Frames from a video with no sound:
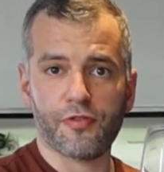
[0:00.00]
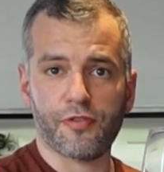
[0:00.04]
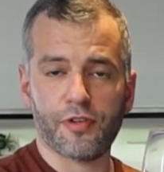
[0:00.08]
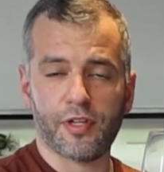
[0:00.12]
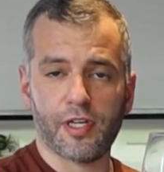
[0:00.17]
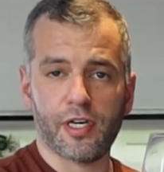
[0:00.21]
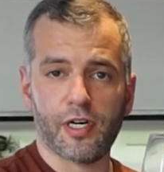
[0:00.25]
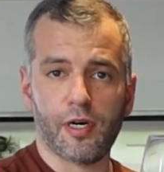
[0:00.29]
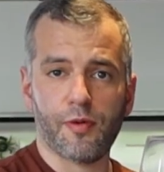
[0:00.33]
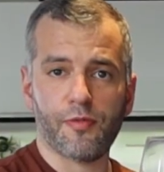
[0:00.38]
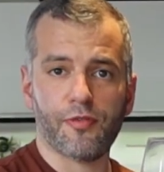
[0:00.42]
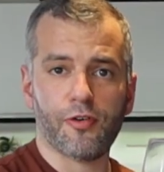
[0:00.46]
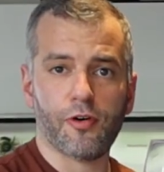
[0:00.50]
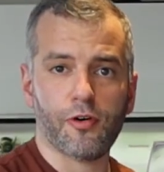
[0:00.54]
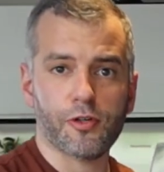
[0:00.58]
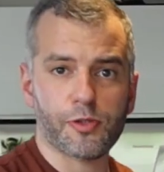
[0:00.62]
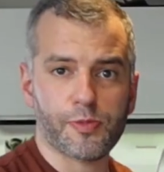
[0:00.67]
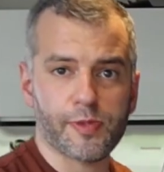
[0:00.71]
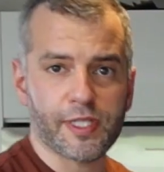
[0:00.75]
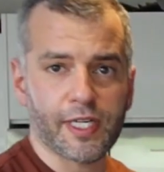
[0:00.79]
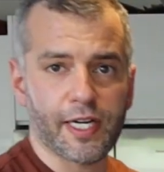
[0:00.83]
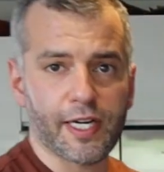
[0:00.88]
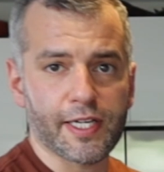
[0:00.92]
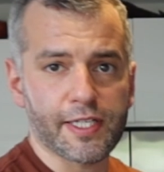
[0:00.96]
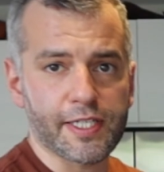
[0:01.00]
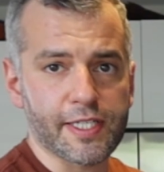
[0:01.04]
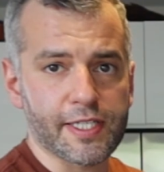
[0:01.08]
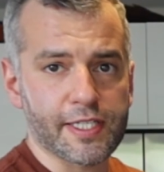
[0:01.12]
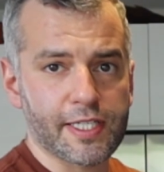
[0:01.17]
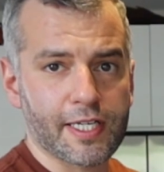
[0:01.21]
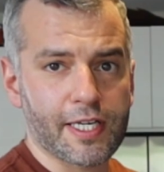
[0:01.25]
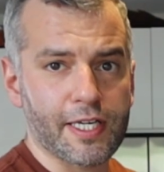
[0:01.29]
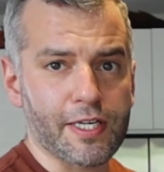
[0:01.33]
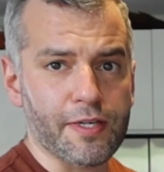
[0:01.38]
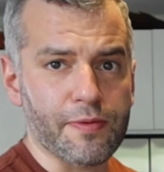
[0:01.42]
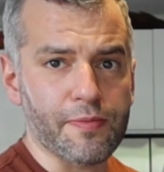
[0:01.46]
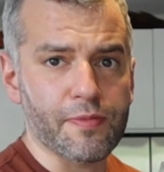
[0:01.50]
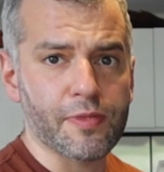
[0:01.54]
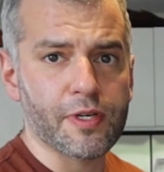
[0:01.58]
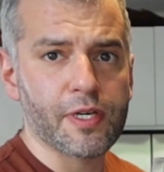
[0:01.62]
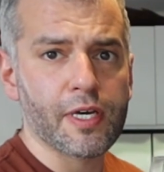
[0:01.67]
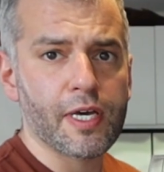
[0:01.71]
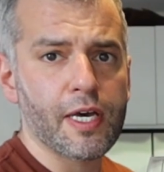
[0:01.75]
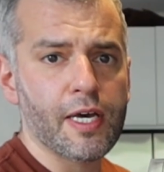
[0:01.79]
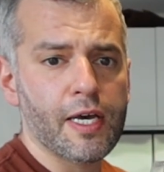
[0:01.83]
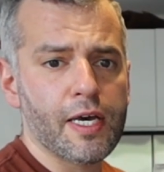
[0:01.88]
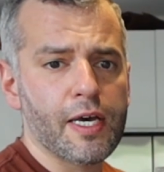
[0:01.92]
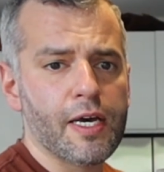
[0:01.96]
for their helpful hospitality scheme.
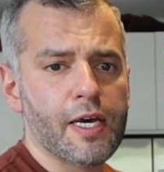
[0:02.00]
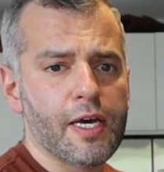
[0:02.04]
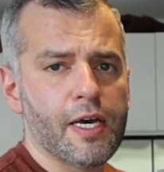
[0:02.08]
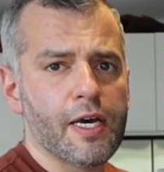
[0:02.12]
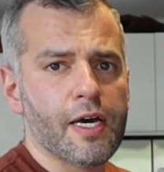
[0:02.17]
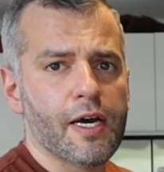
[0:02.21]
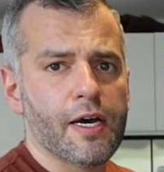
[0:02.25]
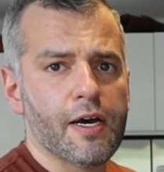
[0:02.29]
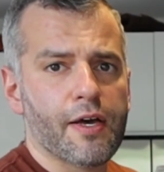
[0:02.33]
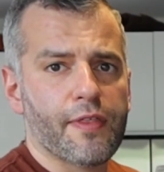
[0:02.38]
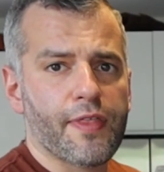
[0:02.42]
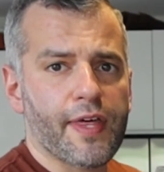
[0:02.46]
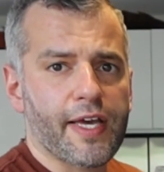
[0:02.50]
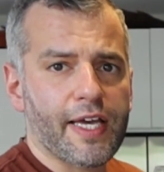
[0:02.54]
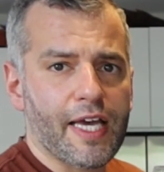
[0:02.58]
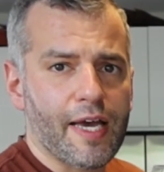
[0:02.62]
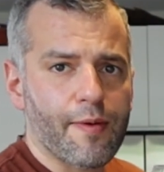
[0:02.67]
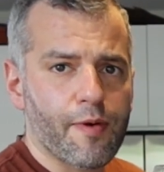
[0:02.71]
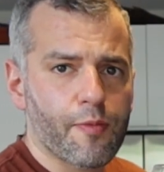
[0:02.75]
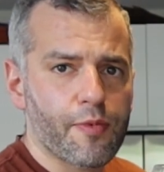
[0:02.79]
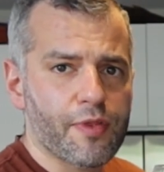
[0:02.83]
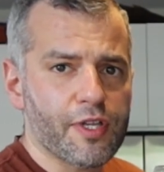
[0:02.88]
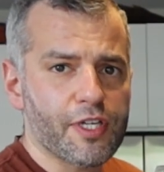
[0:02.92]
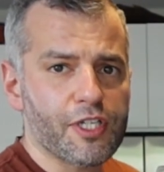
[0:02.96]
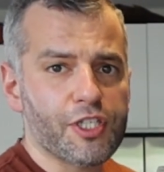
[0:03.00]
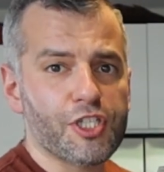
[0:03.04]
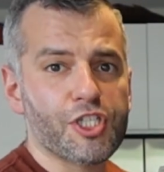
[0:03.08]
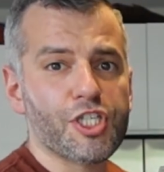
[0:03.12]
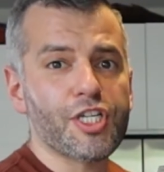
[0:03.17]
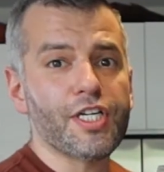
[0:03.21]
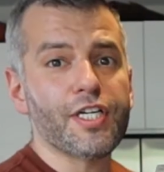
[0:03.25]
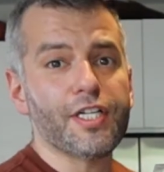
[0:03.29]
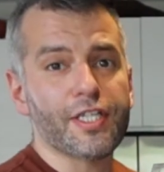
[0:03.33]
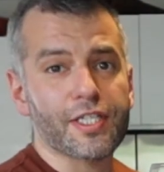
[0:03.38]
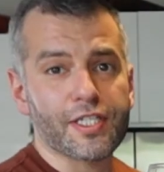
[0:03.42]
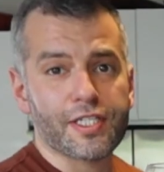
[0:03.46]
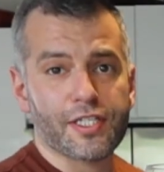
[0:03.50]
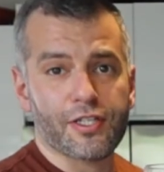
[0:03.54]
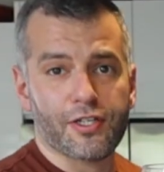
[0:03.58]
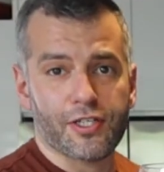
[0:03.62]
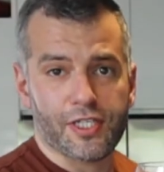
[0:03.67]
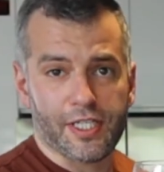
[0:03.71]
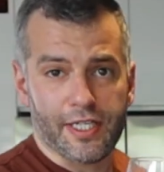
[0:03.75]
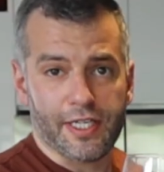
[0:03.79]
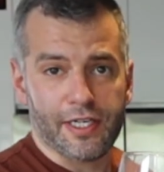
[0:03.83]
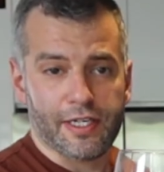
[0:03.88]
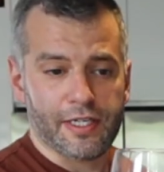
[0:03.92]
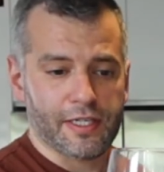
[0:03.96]
They came up with a genius
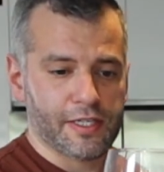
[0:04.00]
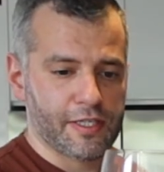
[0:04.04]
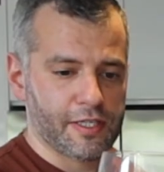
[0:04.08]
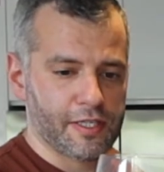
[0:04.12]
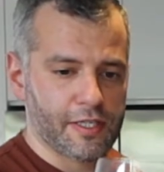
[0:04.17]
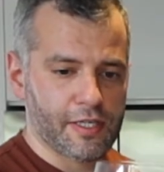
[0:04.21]
idea.